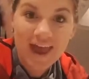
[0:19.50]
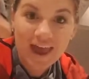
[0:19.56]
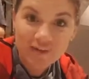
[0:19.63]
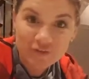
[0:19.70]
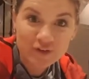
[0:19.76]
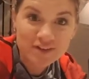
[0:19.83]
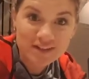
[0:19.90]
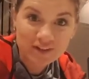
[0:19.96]

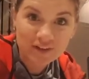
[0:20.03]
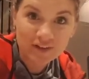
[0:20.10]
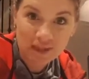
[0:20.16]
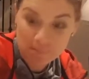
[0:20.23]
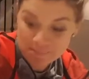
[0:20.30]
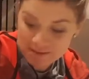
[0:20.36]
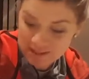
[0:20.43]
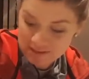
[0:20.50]
every single
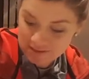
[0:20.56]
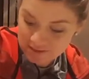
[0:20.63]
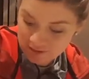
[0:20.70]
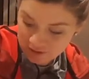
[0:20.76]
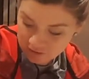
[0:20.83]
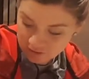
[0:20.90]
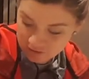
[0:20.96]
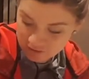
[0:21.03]
lip sense
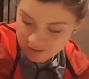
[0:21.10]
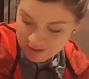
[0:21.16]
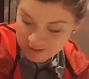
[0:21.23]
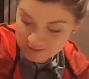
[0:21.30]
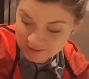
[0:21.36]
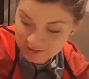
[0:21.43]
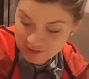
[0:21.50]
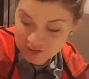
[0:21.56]
color
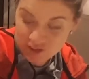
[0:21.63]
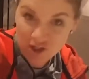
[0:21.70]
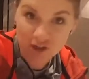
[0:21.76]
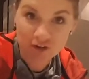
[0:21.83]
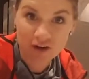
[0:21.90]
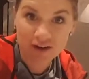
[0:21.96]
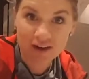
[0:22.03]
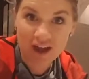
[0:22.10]
is in mm-hmm.
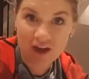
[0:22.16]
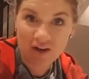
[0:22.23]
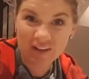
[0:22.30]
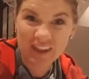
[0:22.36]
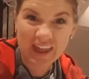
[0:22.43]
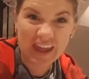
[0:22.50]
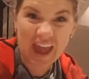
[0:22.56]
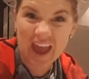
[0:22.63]
stock right now.
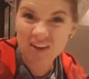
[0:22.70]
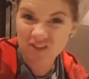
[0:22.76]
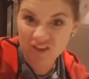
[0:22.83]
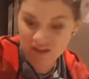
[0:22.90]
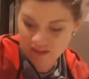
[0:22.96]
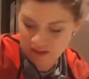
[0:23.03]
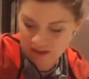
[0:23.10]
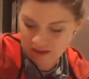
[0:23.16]
Like
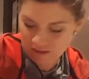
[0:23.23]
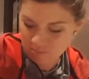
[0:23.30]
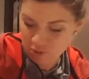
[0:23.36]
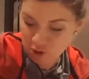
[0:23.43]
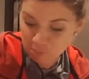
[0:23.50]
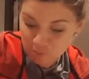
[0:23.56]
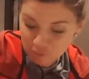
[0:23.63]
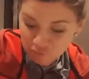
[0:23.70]
everything.
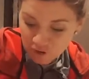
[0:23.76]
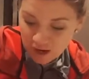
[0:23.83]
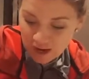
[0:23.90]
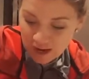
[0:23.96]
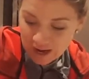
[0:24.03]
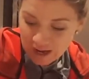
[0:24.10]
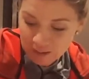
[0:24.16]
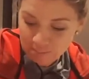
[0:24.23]
Purple
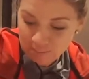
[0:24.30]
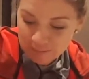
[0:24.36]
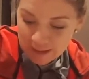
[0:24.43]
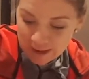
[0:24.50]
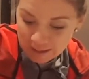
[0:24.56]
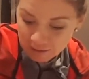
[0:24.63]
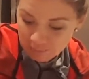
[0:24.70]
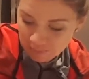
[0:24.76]
rain,
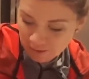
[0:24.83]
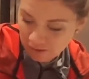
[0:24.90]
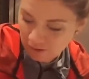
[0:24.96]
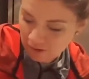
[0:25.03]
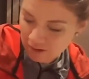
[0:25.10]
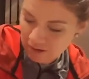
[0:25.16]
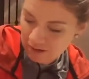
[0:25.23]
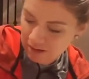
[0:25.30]

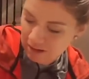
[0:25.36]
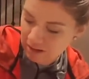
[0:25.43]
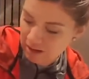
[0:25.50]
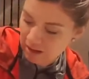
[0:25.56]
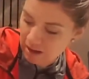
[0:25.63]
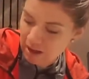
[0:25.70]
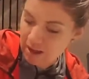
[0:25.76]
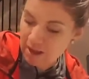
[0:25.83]

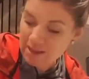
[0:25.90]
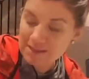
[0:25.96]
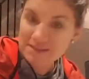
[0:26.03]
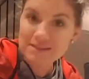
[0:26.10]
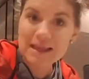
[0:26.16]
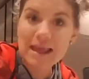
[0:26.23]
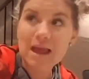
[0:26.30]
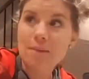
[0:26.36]
blackberry,
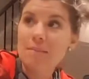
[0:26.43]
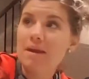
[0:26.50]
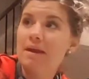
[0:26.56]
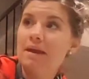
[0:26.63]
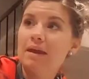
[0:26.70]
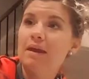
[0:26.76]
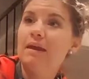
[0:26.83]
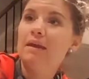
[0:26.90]
salmon.
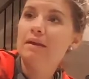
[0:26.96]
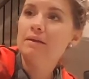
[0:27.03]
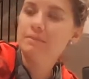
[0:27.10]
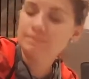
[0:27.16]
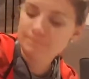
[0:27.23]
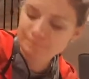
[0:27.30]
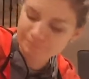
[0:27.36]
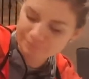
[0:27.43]
I need a
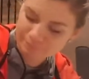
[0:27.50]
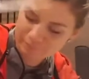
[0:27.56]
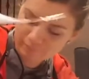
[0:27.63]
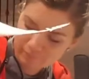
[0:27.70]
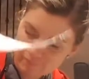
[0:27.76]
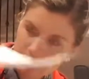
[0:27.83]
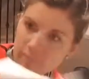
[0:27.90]
picture